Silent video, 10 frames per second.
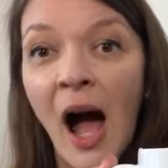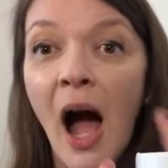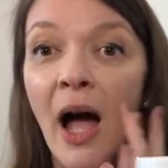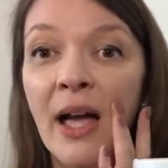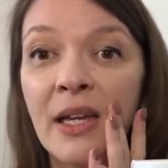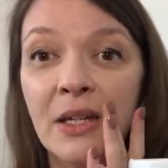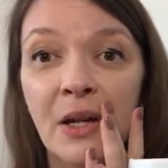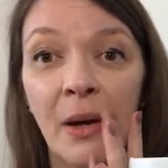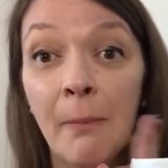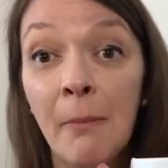My
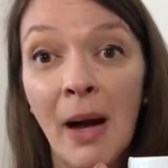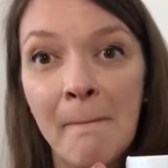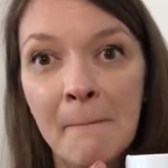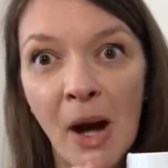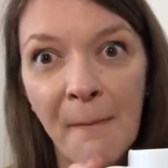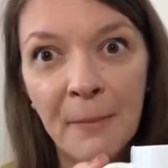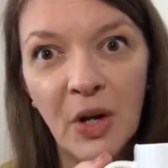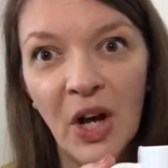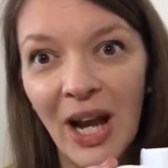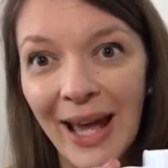mum
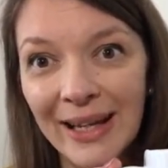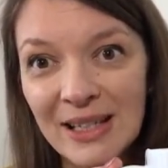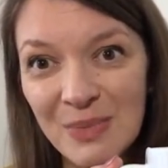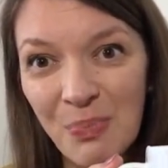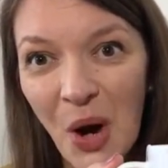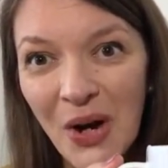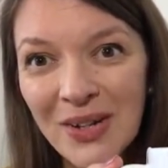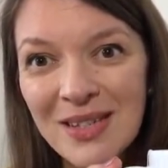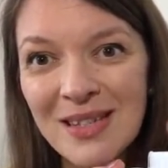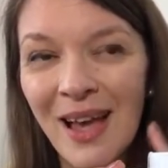collects
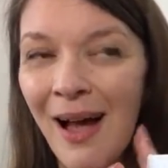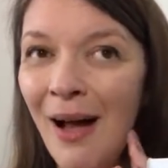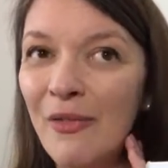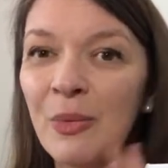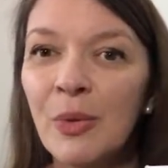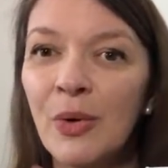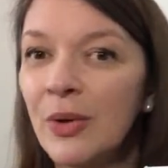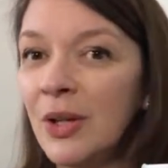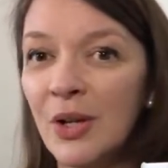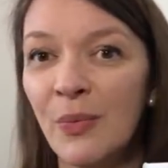mugs from
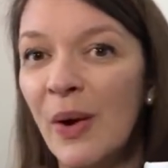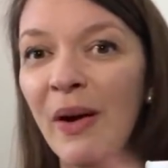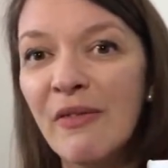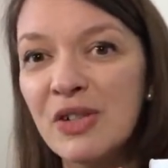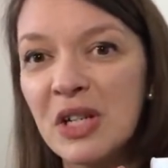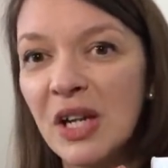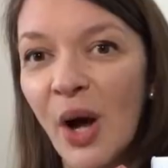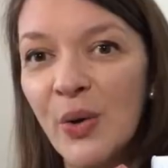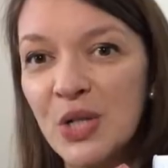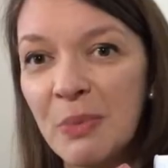wherever she
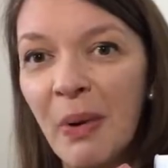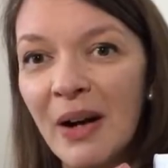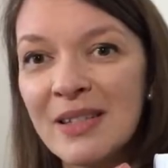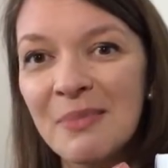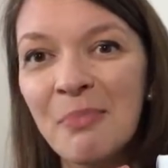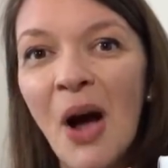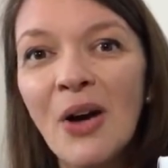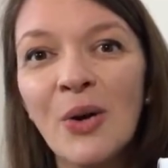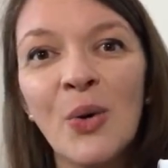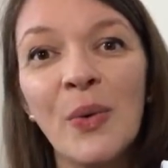goes, she buys a mug,
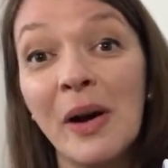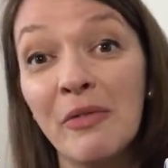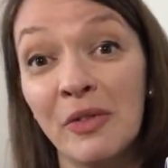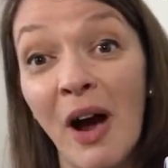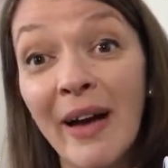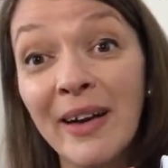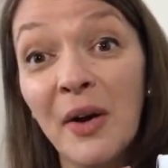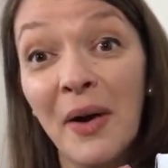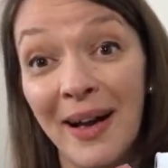or wherever I go,